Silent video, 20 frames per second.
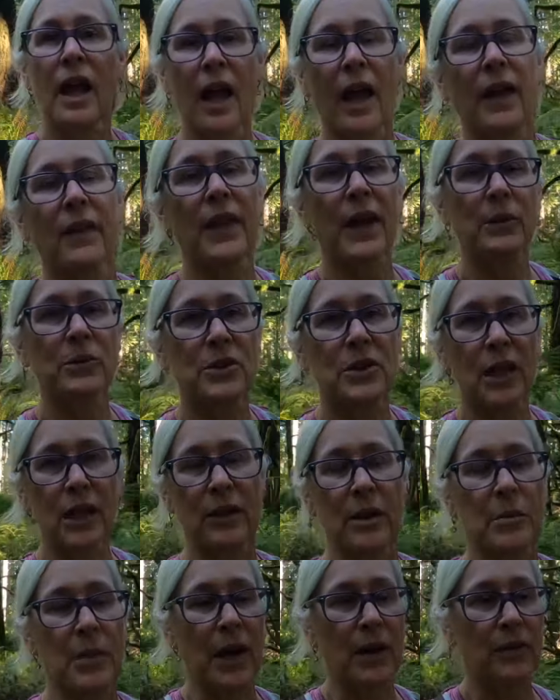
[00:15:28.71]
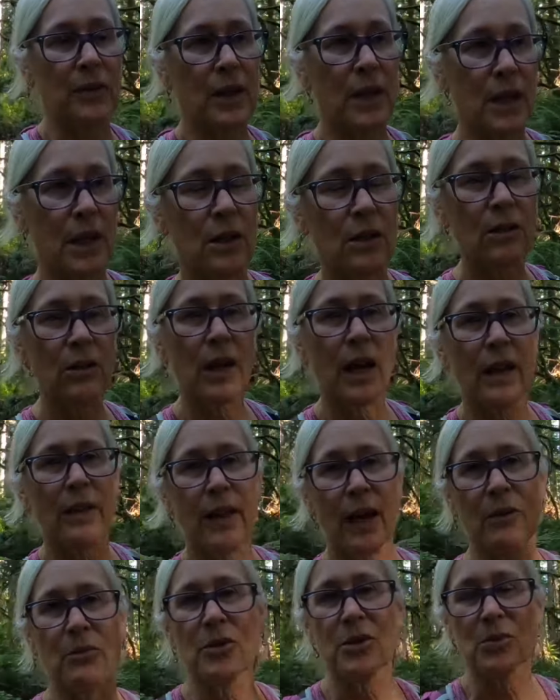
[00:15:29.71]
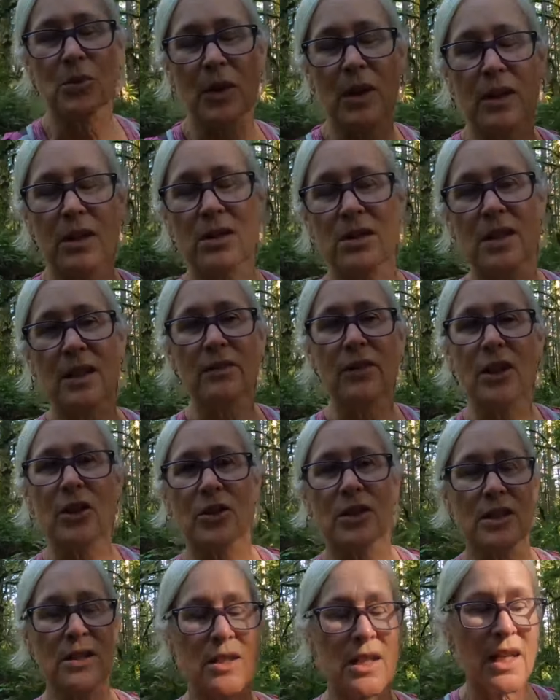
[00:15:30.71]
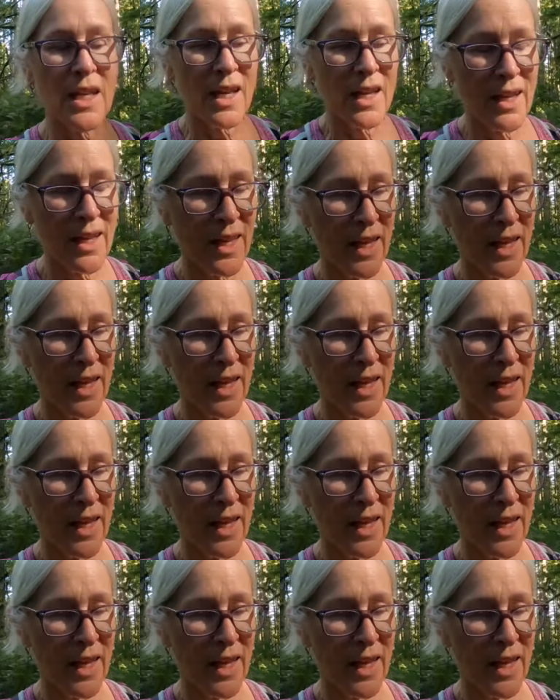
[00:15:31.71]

and that was down at Mount Rainier, and that was with Steve and Christy.